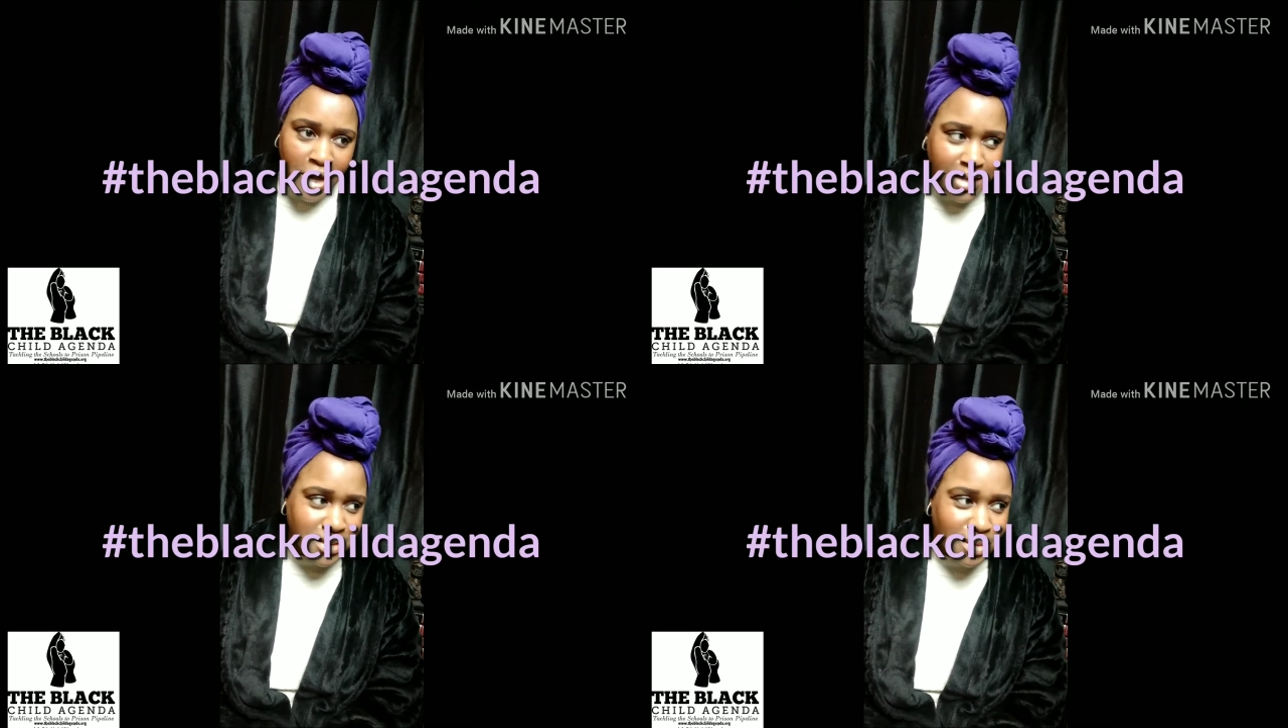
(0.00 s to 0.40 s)

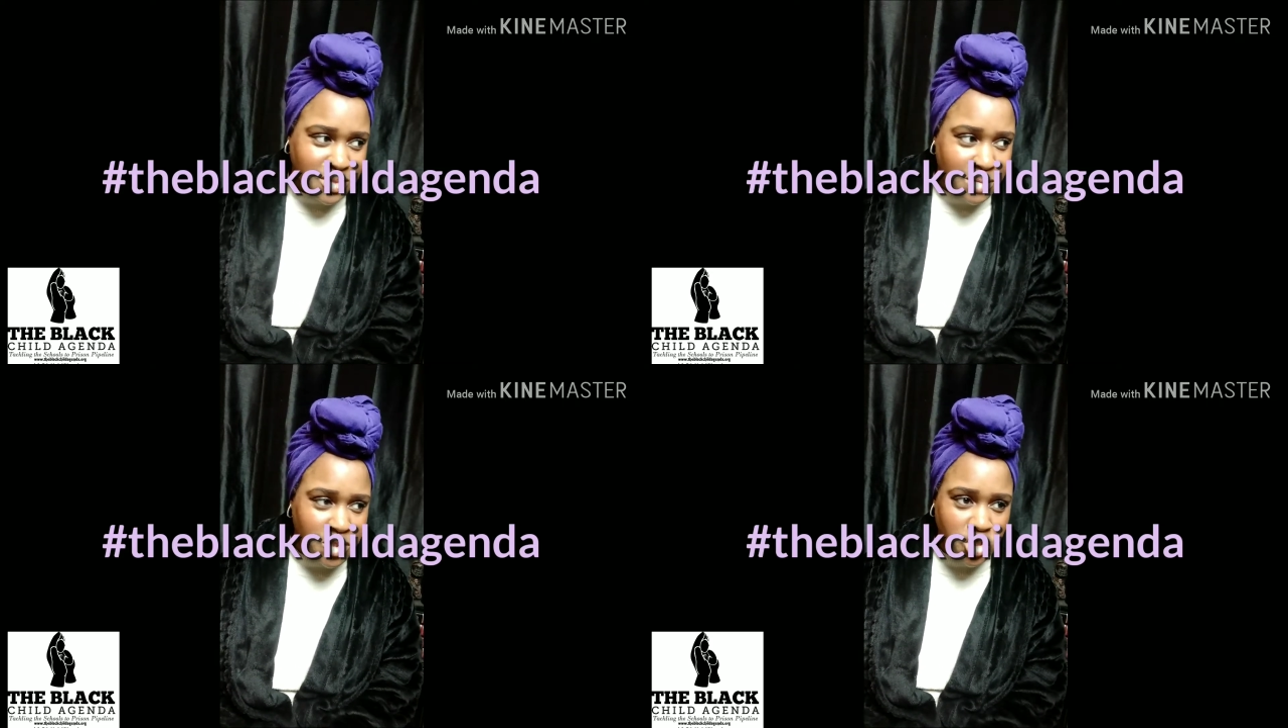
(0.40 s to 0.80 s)
And
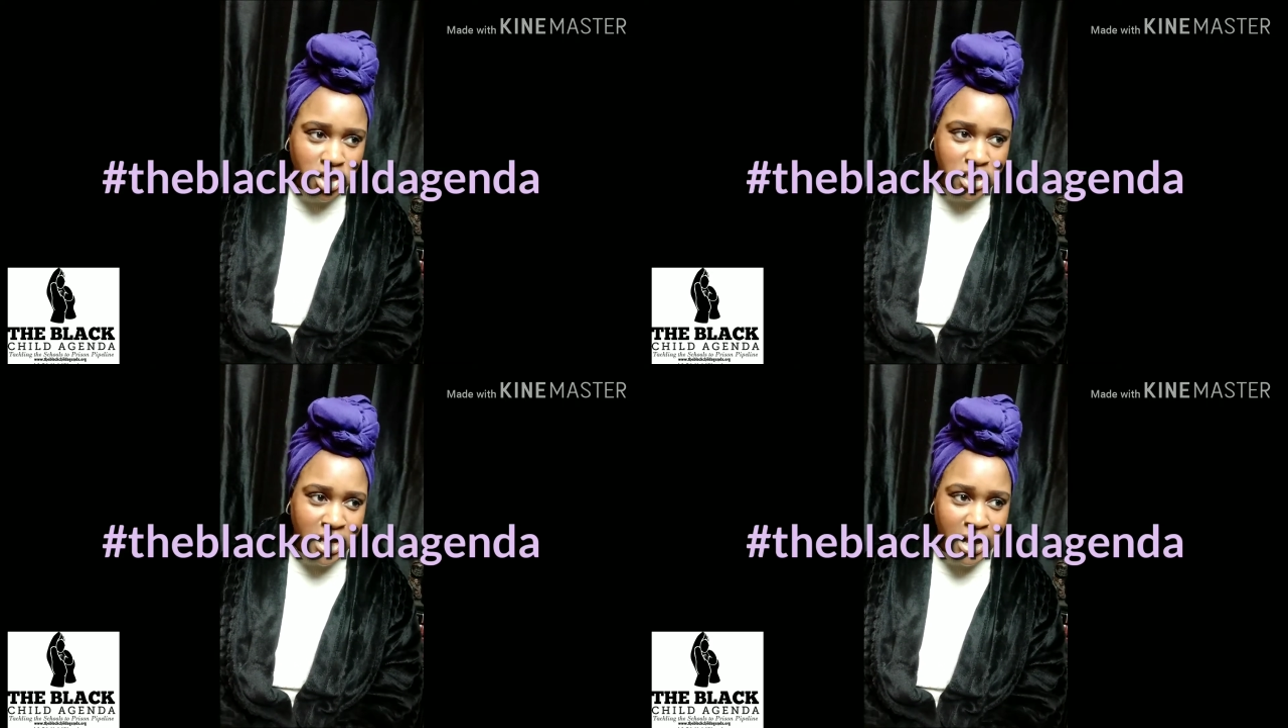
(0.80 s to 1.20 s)
sometimes it's
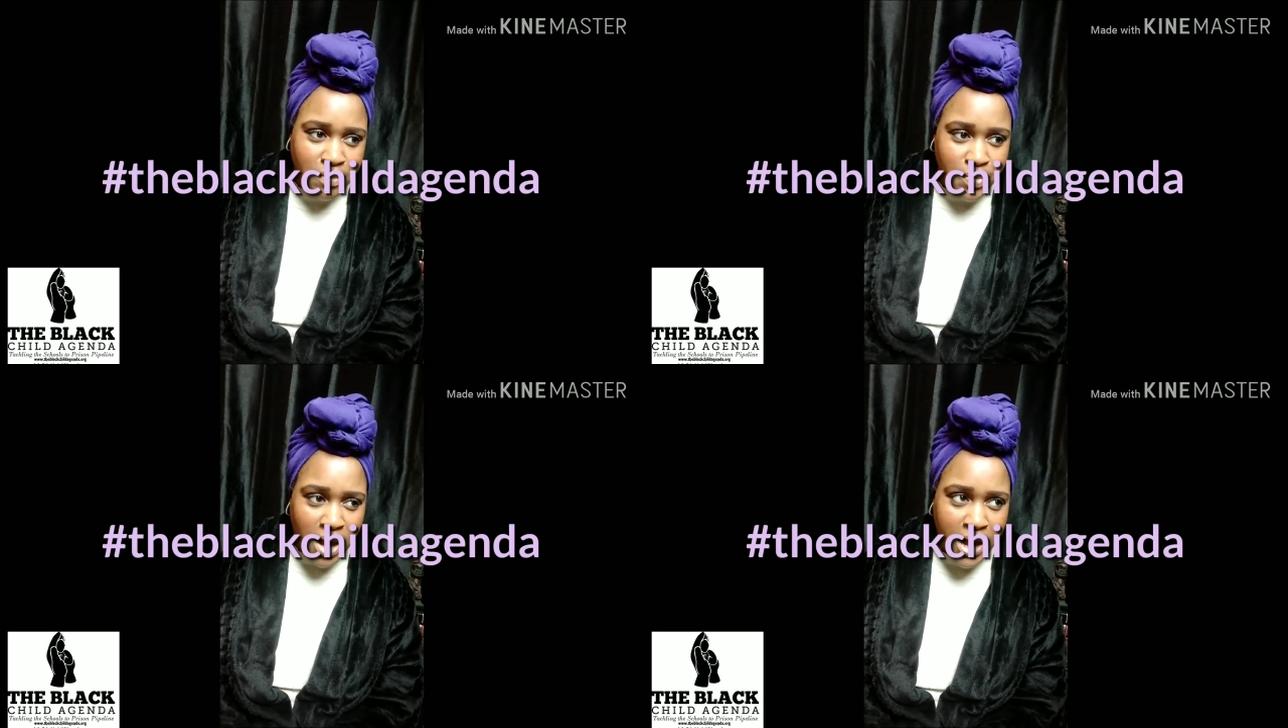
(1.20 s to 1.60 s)
just that.
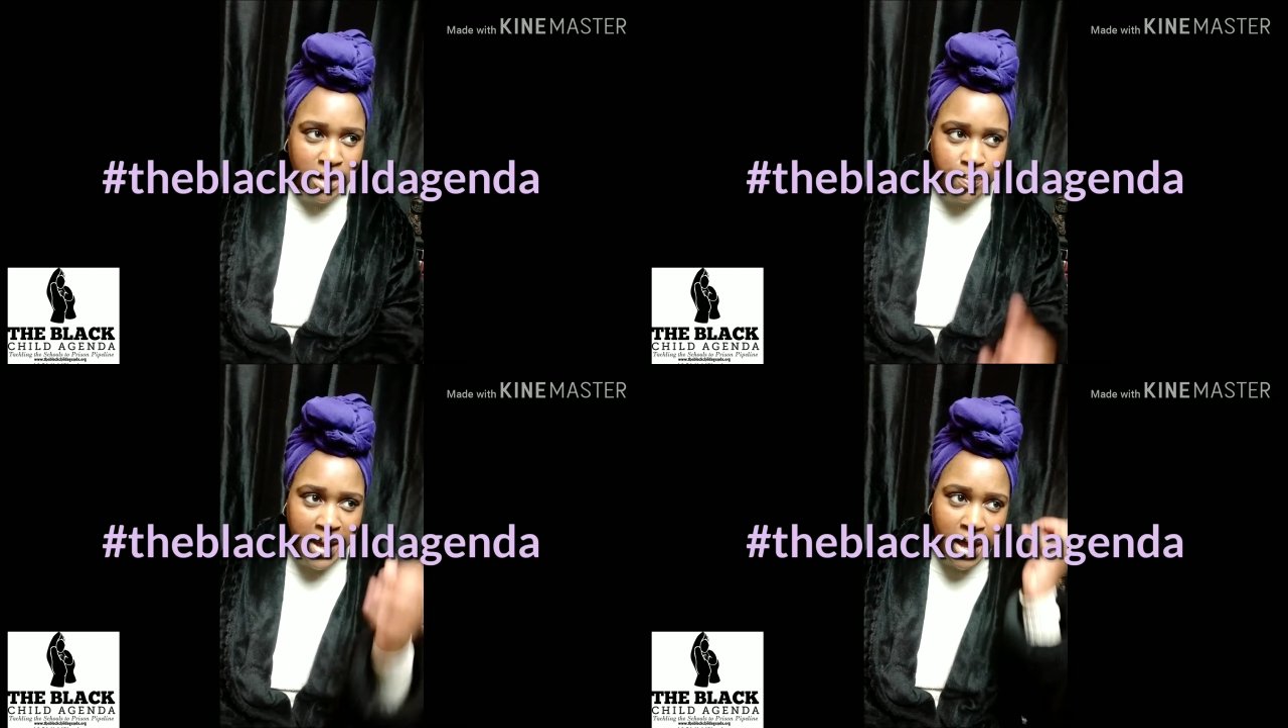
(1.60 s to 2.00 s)
I had
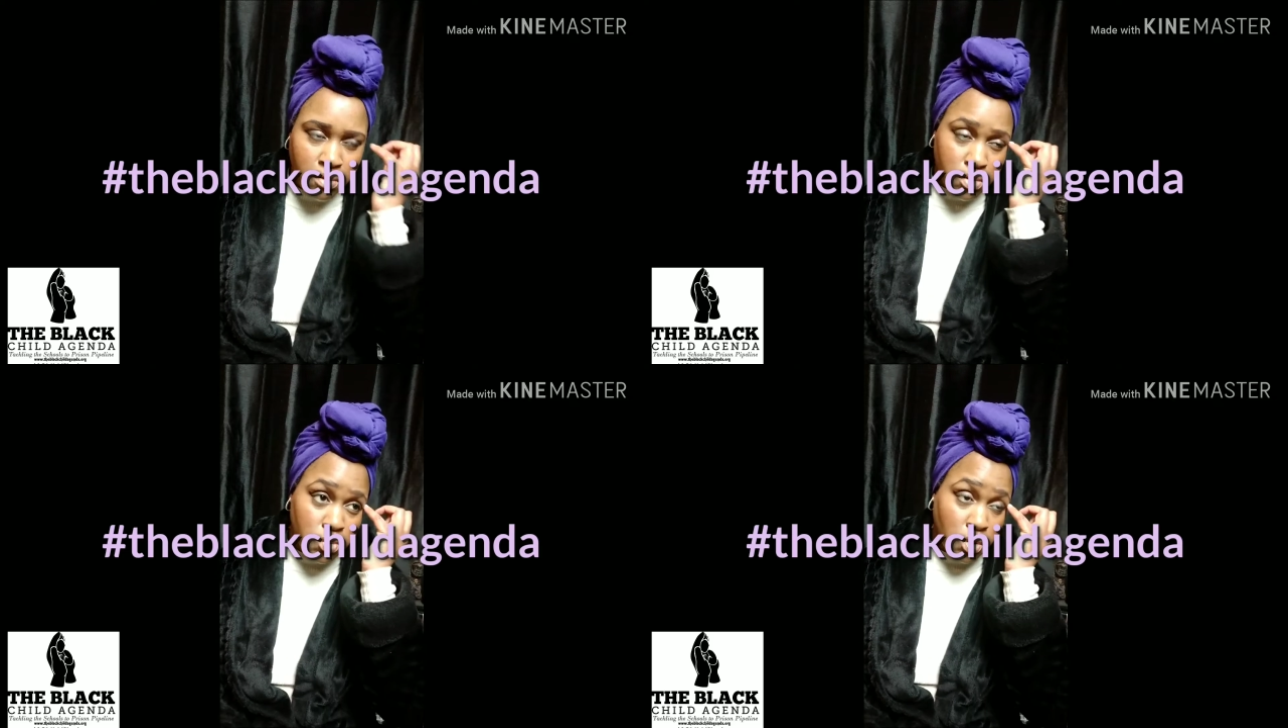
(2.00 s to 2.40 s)
a
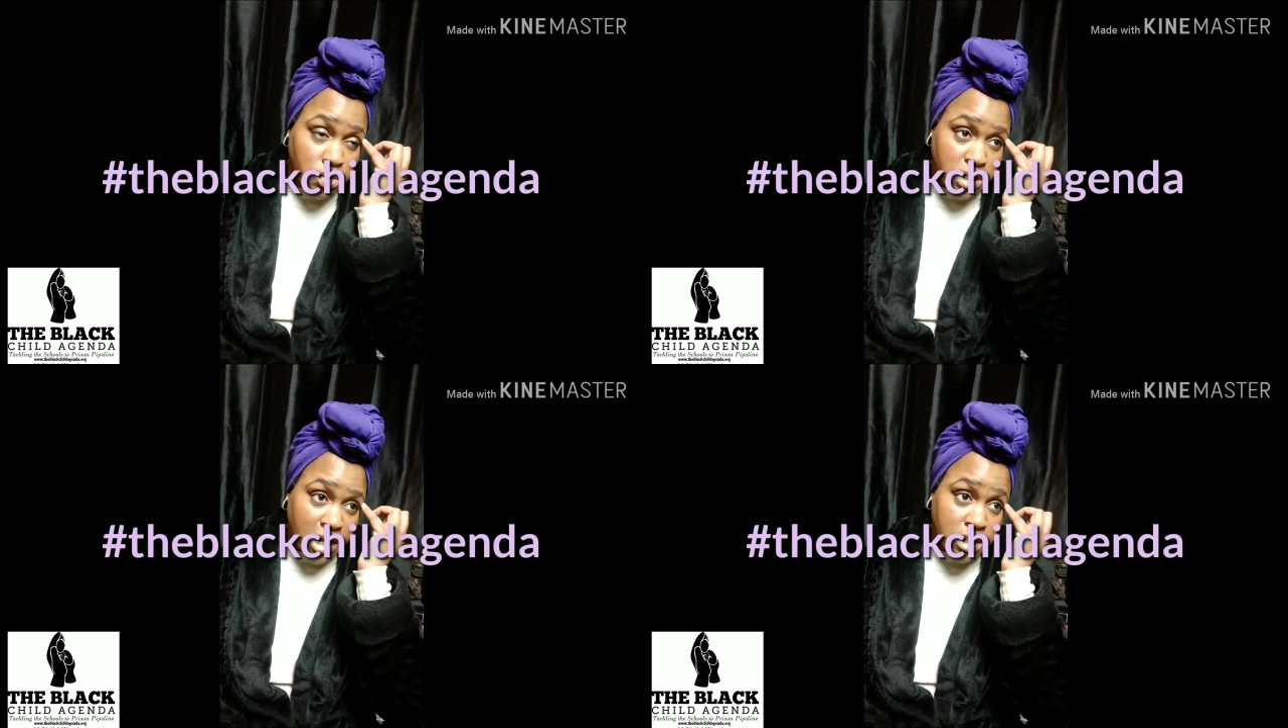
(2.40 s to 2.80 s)
parent who
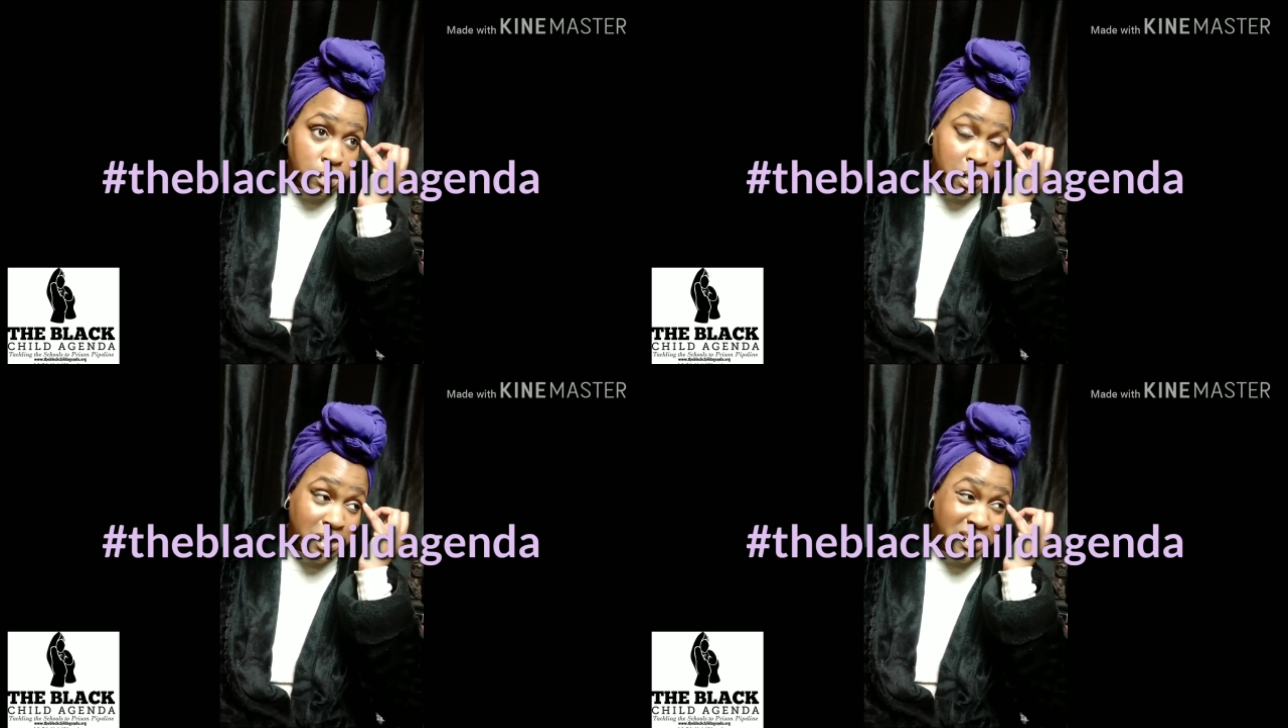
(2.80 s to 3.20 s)
contacted
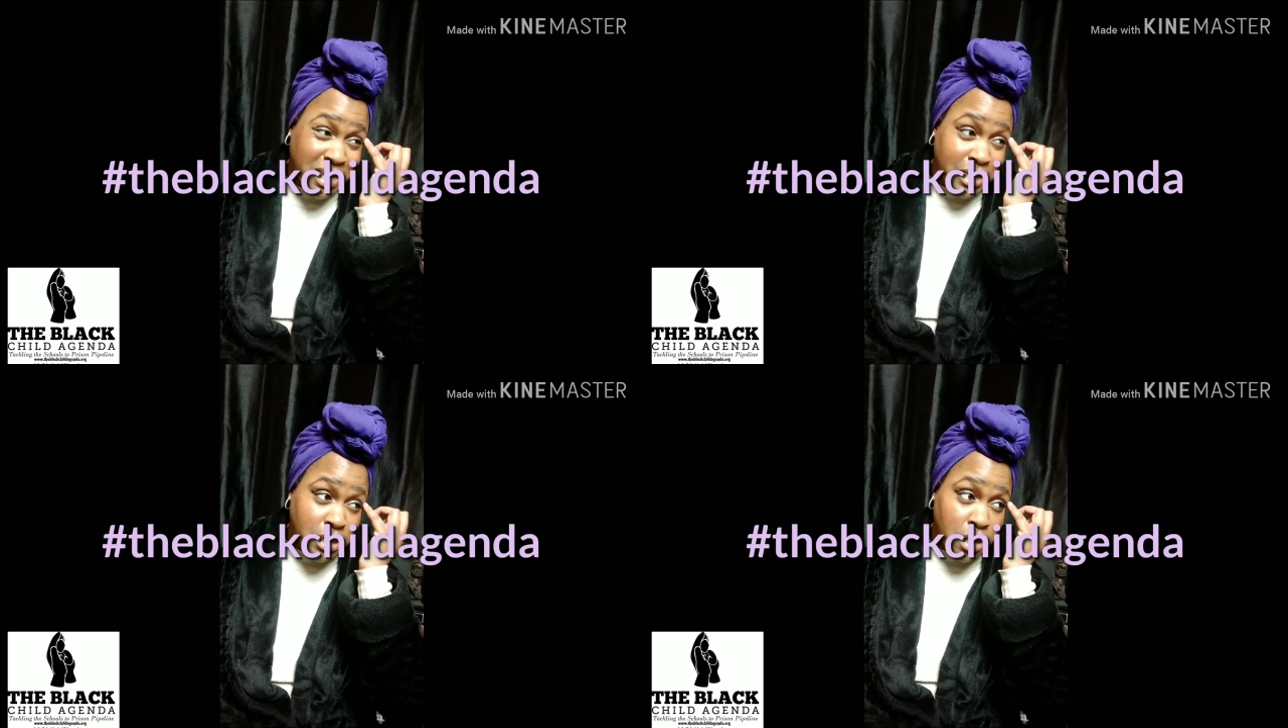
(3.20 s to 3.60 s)
me and
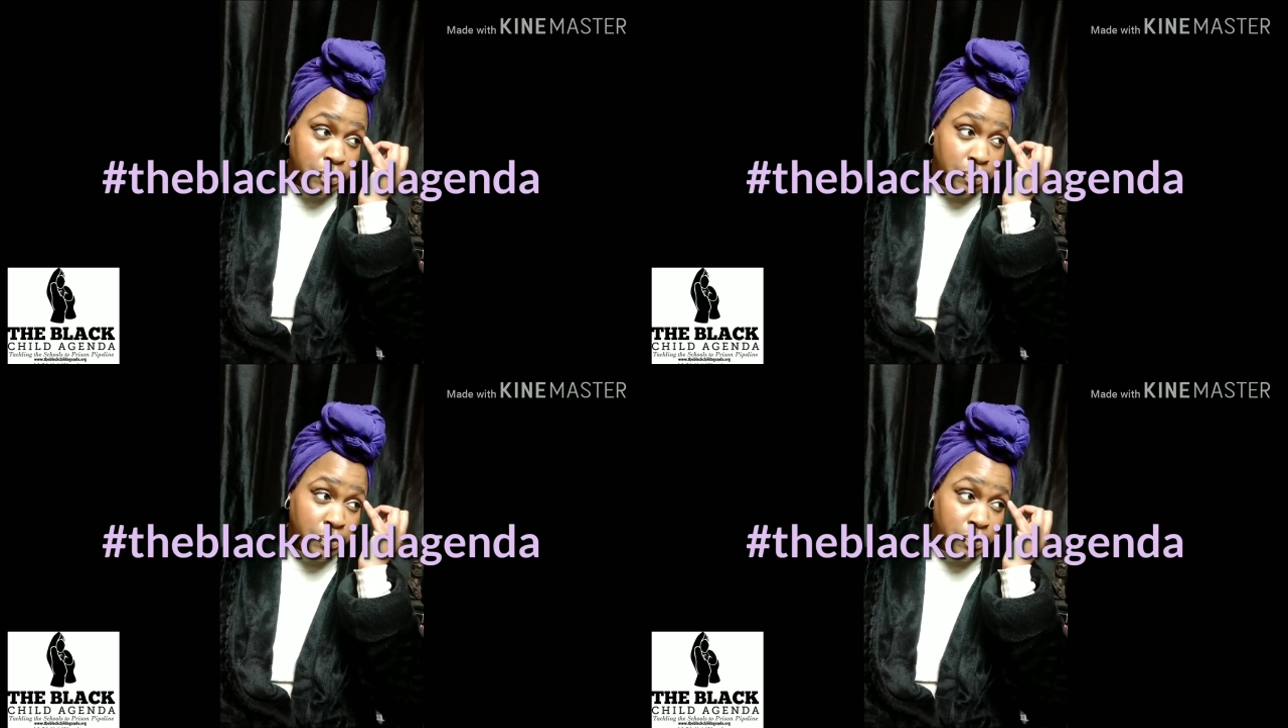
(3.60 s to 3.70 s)
said,